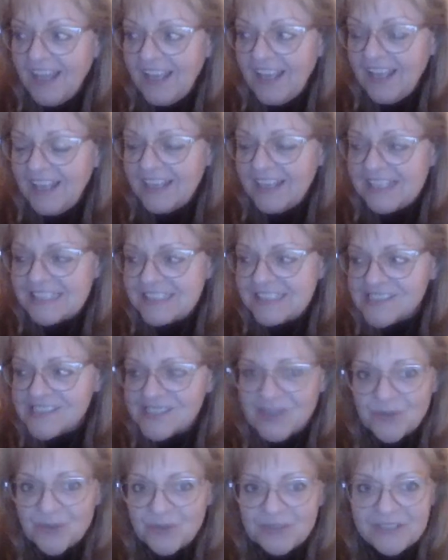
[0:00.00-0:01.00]
And
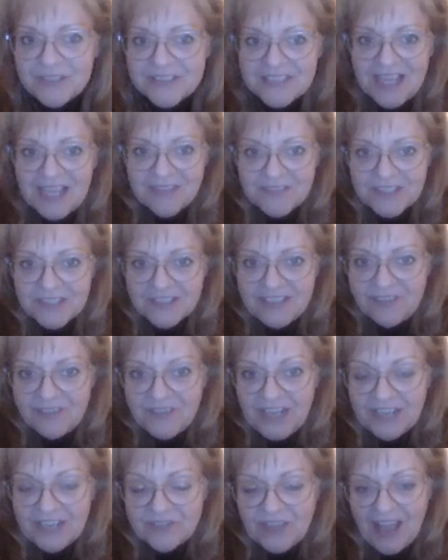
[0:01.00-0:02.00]
so we'll just have to leave
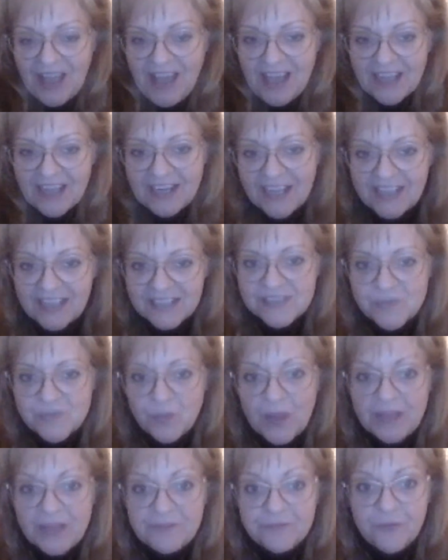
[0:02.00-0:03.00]
it at that and
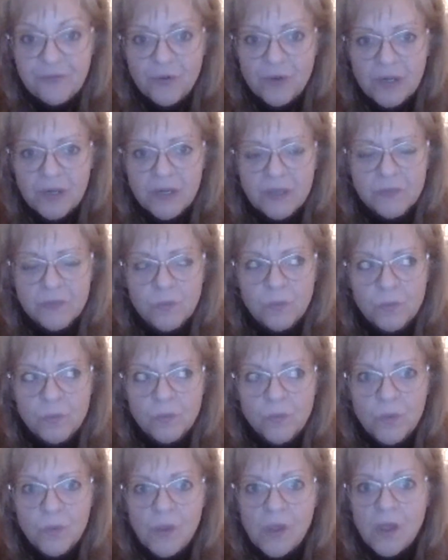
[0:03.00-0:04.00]
wait for,
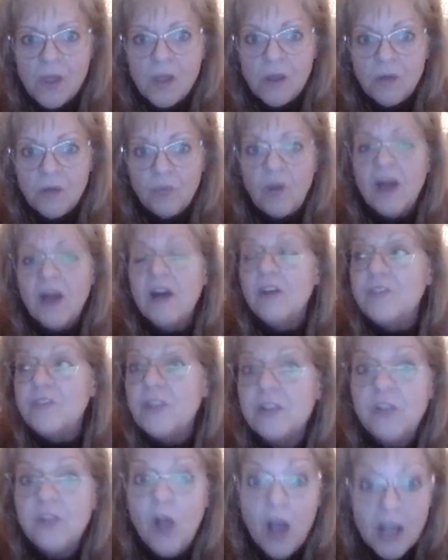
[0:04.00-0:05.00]
well,
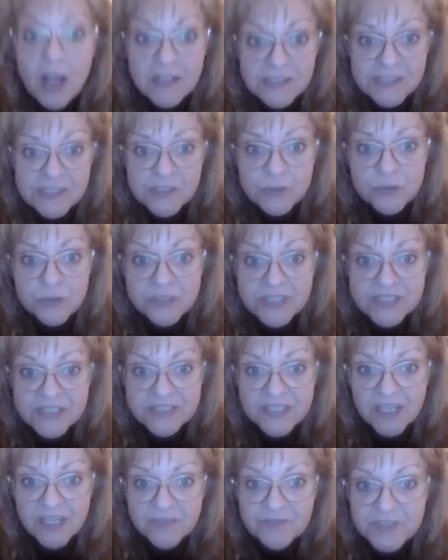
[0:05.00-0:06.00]
the lawsuit
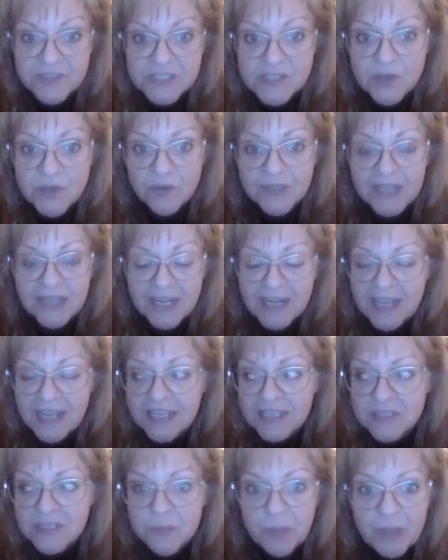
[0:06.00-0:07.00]
stuff is going on. I
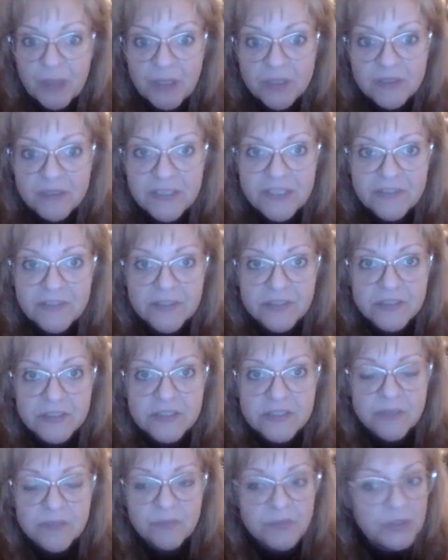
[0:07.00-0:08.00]
guess apparently
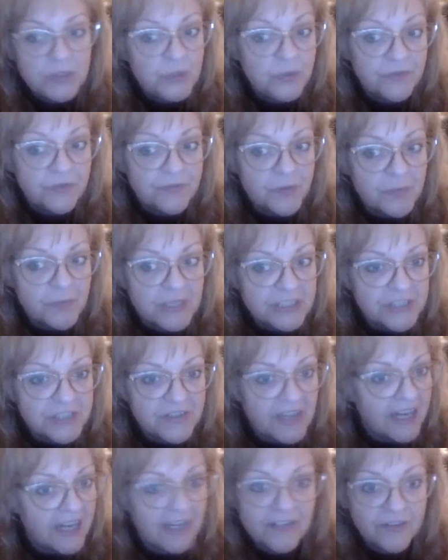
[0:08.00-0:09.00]
there's some new
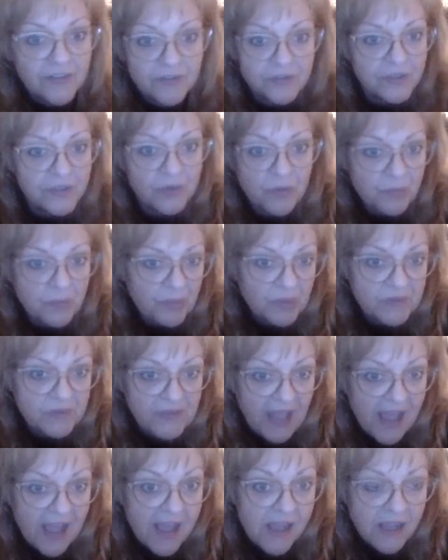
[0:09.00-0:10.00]
information that I don't know about
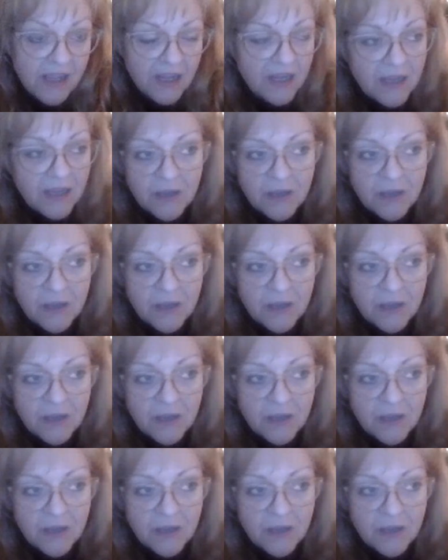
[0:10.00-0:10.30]
that.